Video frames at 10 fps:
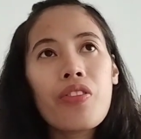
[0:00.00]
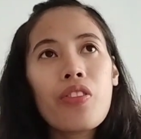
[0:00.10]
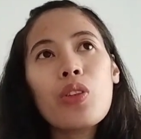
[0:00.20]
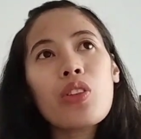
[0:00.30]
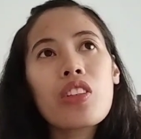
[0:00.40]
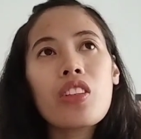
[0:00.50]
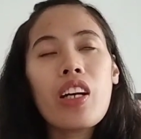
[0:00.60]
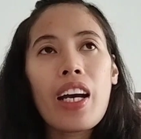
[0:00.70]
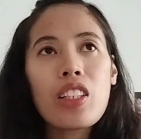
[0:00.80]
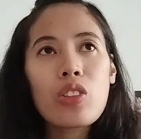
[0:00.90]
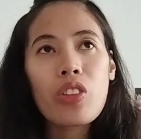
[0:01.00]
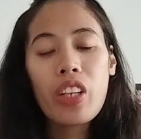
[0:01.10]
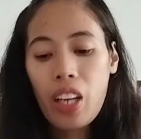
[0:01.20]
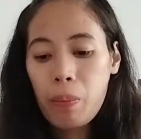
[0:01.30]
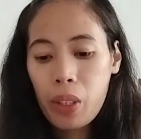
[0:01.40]
look, guys, or
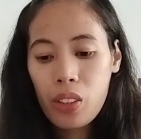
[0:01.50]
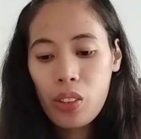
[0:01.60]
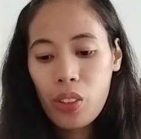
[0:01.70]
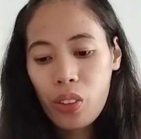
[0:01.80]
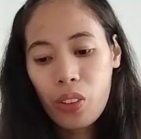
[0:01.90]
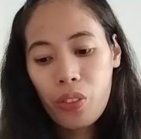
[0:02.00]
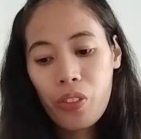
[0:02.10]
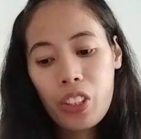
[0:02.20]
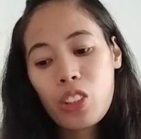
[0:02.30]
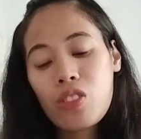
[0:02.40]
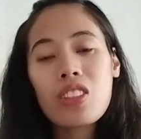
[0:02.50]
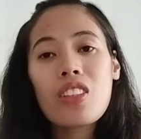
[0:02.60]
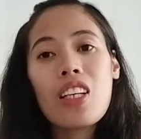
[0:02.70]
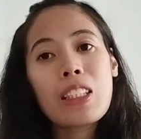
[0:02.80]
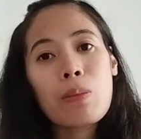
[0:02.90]
hanapin nyo yung first
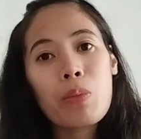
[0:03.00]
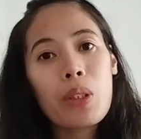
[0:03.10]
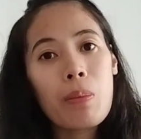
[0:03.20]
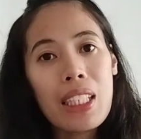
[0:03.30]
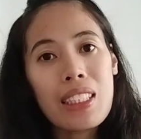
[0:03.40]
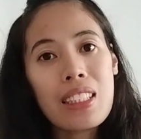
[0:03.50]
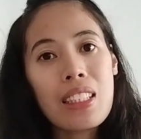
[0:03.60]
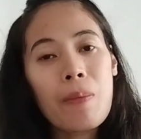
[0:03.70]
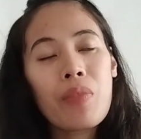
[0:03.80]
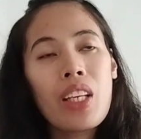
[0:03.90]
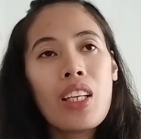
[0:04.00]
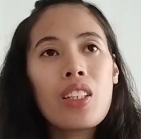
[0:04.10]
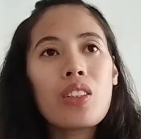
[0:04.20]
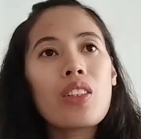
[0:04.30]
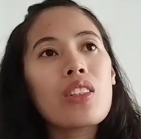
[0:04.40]
residence permits,
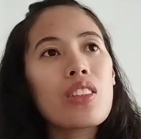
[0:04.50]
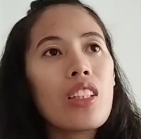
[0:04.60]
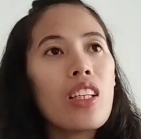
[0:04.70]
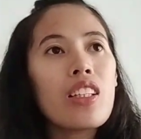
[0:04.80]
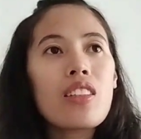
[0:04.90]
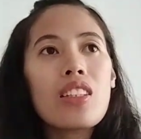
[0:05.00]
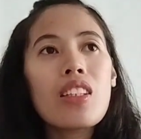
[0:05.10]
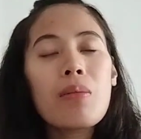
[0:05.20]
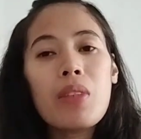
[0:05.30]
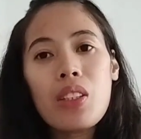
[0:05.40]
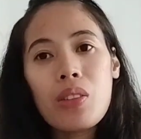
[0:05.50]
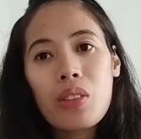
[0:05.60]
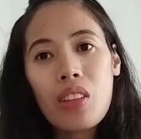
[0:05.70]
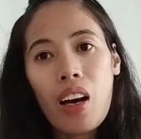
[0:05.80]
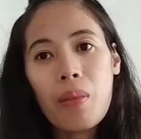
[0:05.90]
because in the
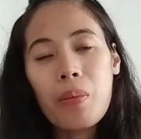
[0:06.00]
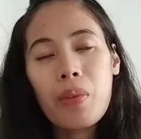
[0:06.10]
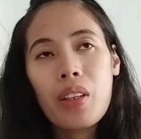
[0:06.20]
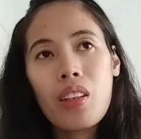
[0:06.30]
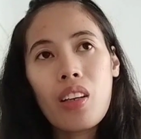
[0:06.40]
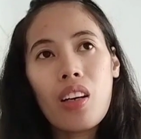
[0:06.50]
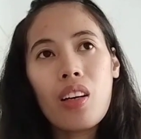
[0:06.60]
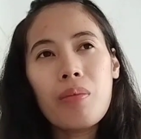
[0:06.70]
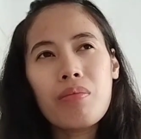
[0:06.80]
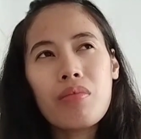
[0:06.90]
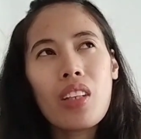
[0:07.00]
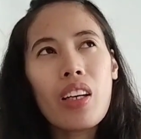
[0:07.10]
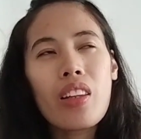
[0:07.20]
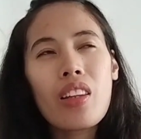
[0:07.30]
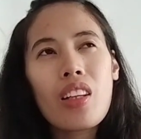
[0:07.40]
menu tab,
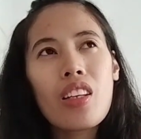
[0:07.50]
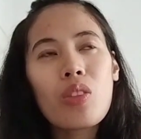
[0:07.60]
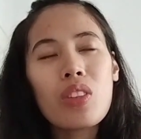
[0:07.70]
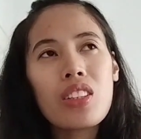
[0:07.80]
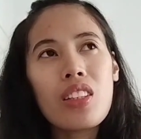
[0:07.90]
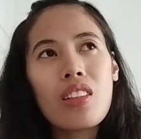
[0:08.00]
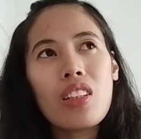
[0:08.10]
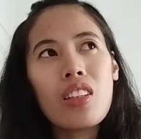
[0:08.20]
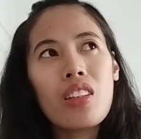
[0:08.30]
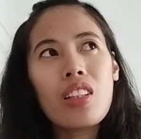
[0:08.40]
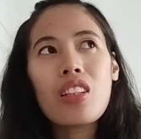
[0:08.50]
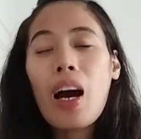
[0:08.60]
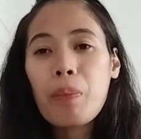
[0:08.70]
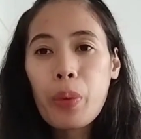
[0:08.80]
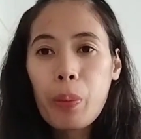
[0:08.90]
I think it was in the
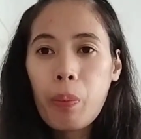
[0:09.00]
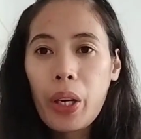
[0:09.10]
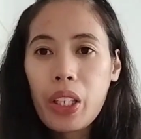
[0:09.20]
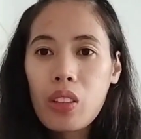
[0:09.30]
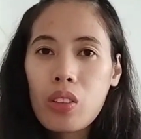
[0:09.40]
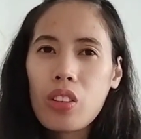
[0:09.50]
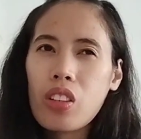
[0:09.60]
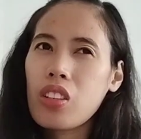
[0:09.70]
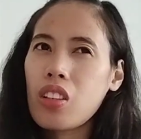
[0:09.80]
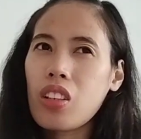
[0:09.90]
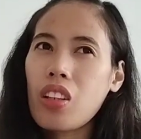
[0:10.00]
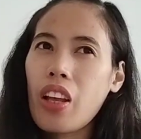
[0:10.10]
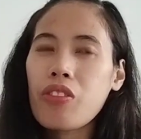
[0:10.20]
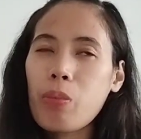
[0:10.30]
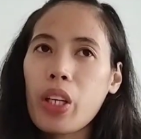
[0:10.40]
upper part or in the
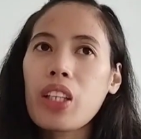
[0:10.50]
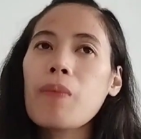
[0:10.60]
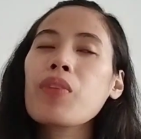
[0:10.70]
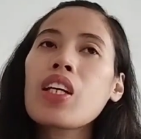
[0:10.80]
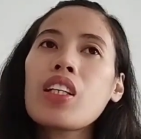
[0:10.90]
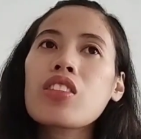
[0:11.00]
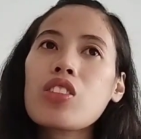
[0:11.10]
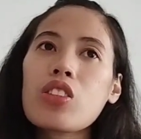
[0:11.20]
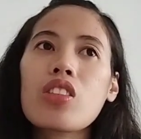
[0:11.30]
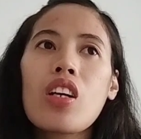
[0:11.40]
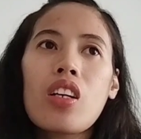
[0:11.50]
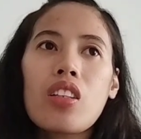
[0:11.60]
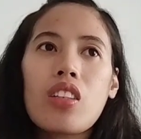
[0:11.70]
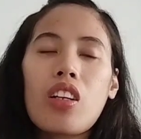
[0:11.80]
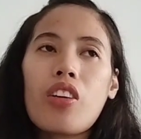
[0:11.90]
left part, there's
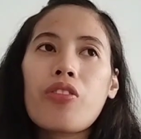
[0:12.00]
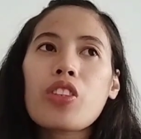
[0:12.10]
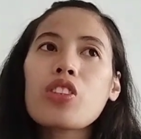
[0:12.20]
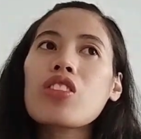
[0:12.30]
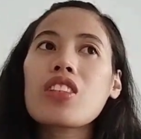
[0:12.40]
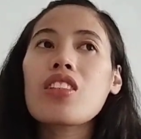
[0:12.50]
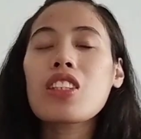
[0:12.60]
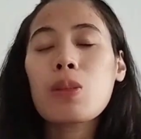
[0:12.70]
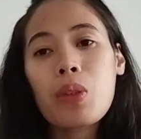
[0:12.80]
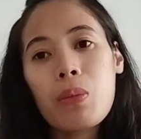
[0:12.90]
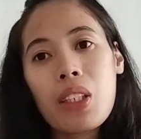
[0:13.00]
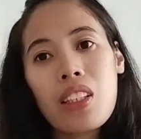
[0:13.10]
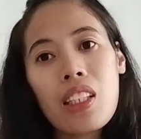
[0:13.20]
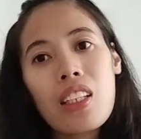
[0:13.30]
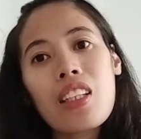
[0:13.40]
first residence
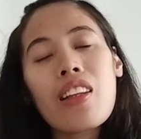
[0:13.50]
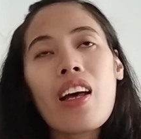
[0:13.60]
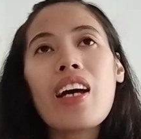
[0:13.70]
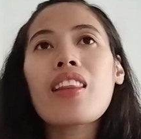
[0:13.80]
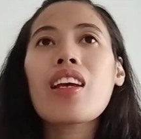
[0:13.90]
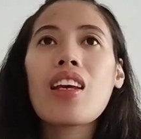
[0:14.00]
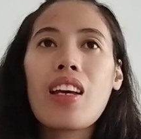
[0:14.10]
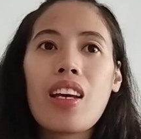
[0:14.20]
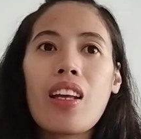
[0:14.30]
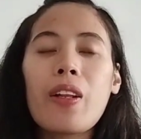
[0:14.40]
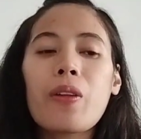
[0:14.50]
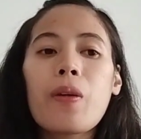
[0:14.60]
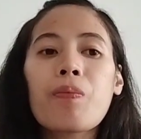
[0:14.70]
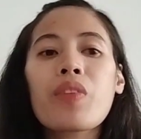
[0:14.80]
permit. Click that, and